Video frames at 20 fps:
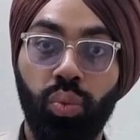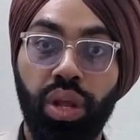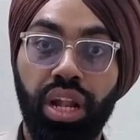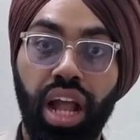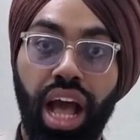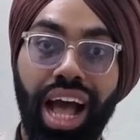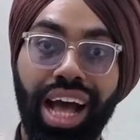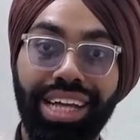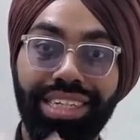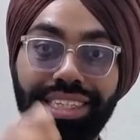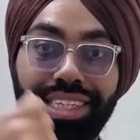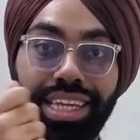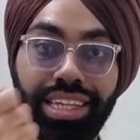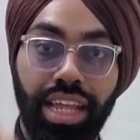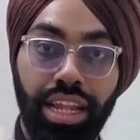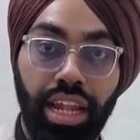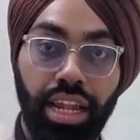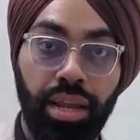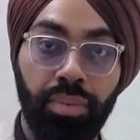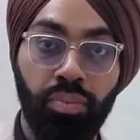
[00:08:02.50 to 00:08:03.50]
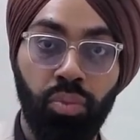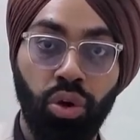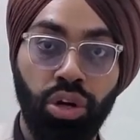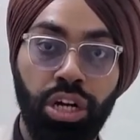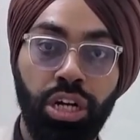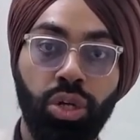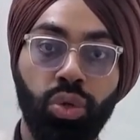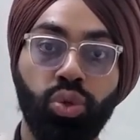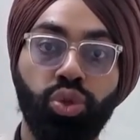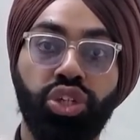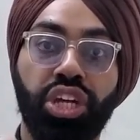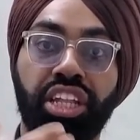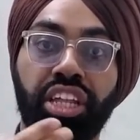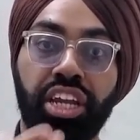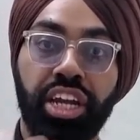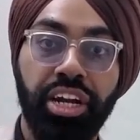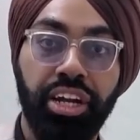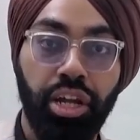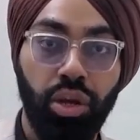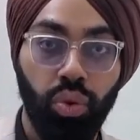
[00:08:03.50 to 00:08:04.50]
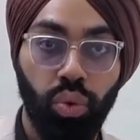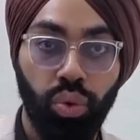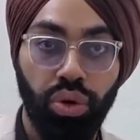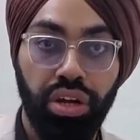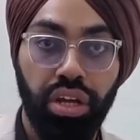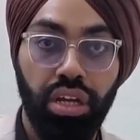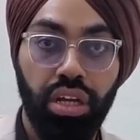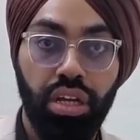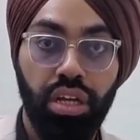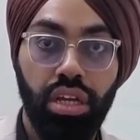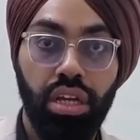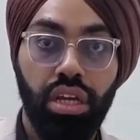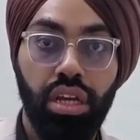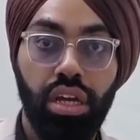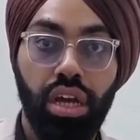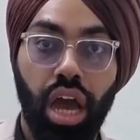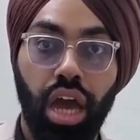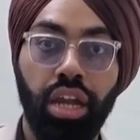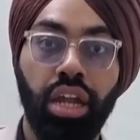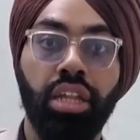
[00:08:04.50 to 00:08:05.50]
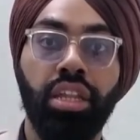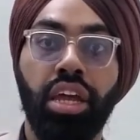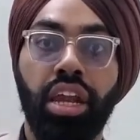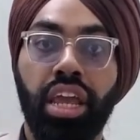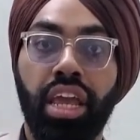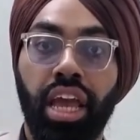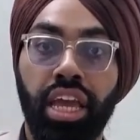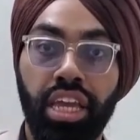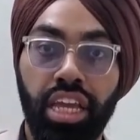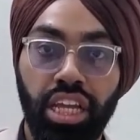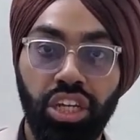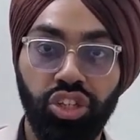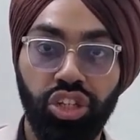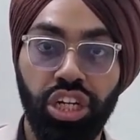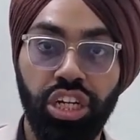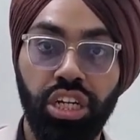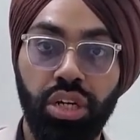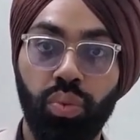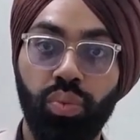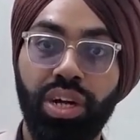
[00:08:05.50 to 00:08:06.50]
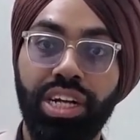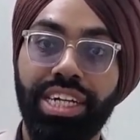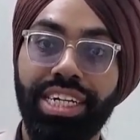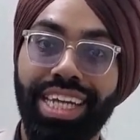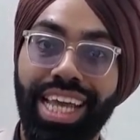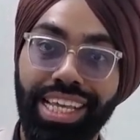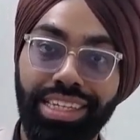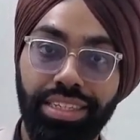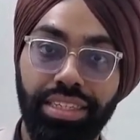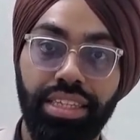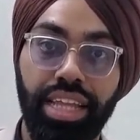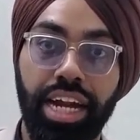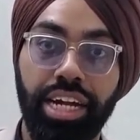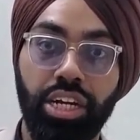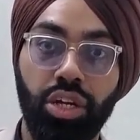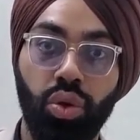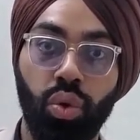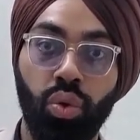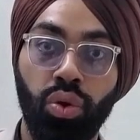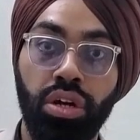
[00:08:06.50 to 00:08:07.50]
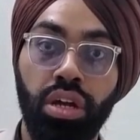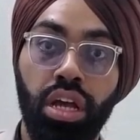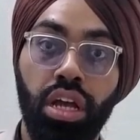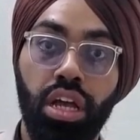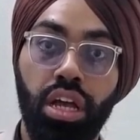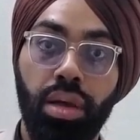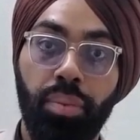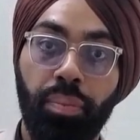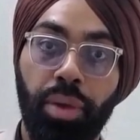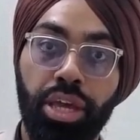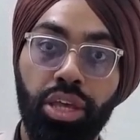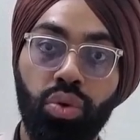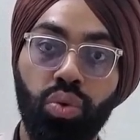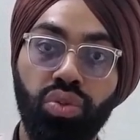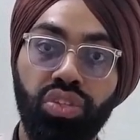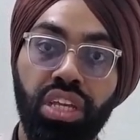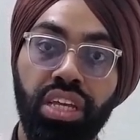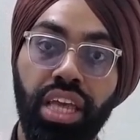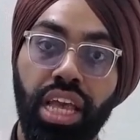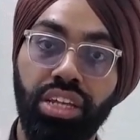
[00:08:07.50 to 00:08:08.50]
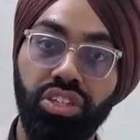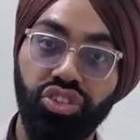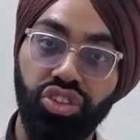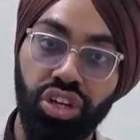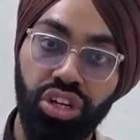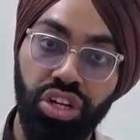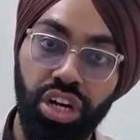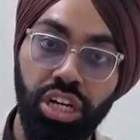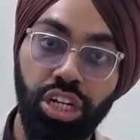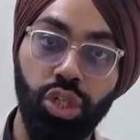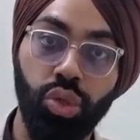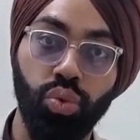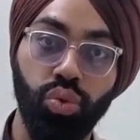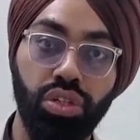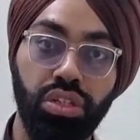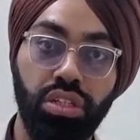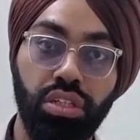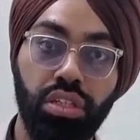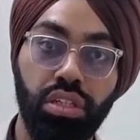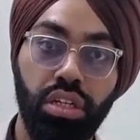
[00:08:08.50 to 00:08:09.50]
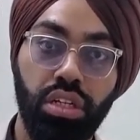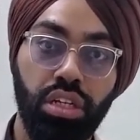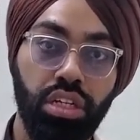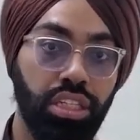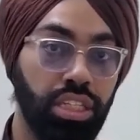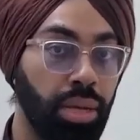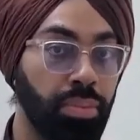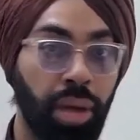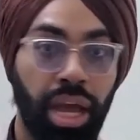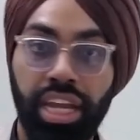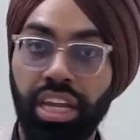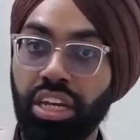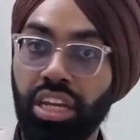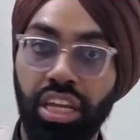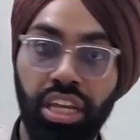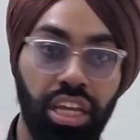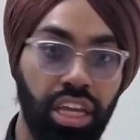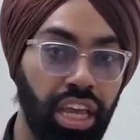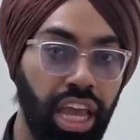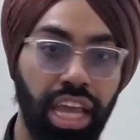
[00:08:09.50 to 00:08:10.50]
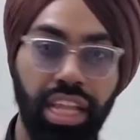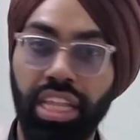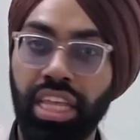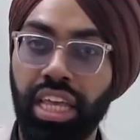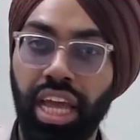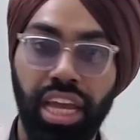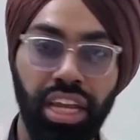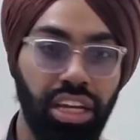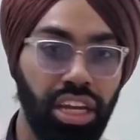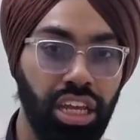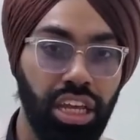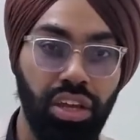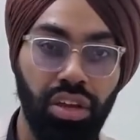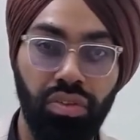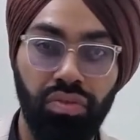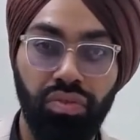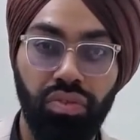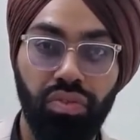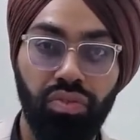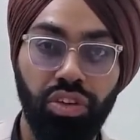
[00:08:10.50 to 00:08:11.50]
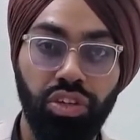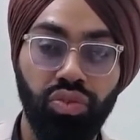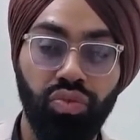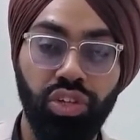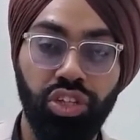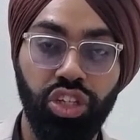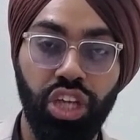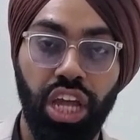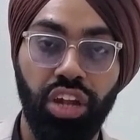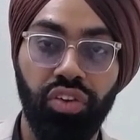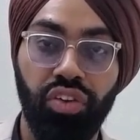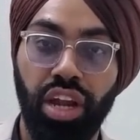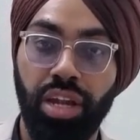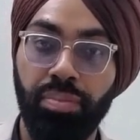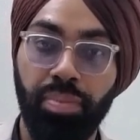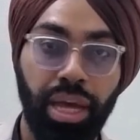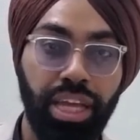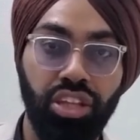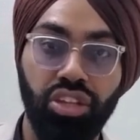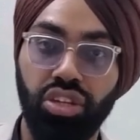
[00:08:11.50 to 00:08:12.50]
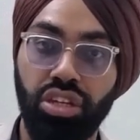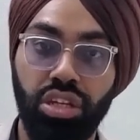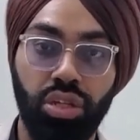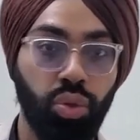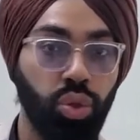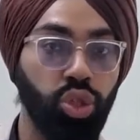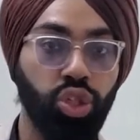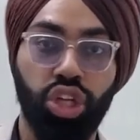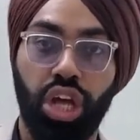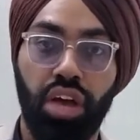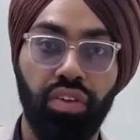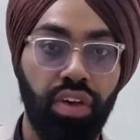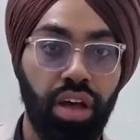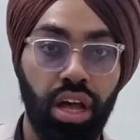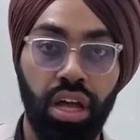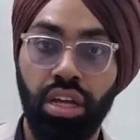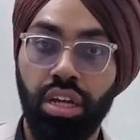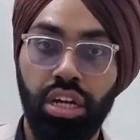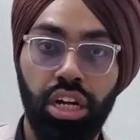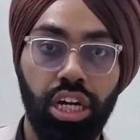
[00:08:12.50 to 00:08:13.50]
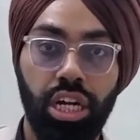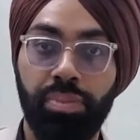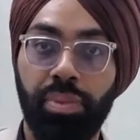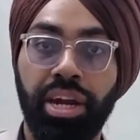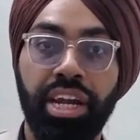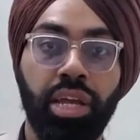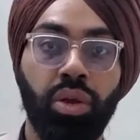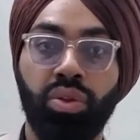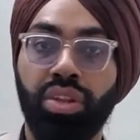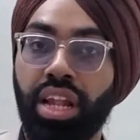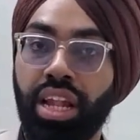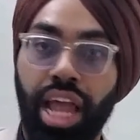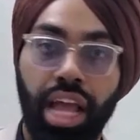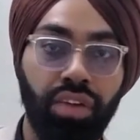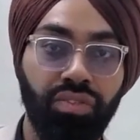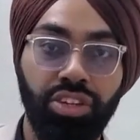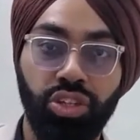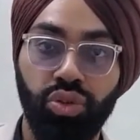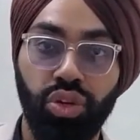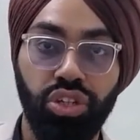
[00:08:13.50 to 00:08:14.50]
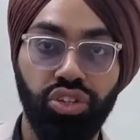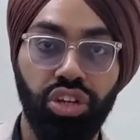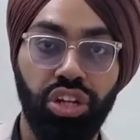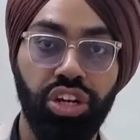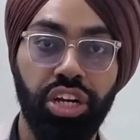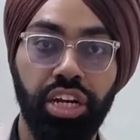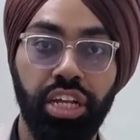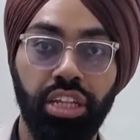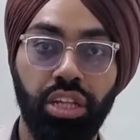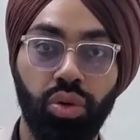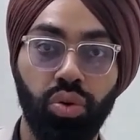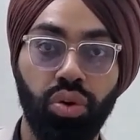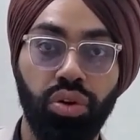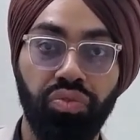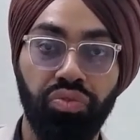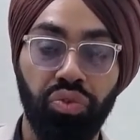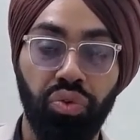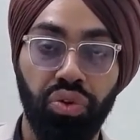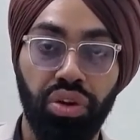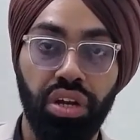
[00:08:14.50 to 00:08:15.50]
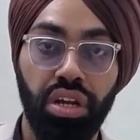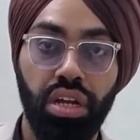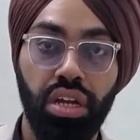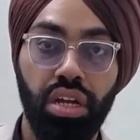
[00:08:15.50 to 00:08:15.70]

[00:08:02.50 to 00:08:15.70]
will ask an LLM model to generate a code. Another AI agent will test that code by using external tools, some IDE, any IDE which can run Python or Java, depending on the language you are generating the code for.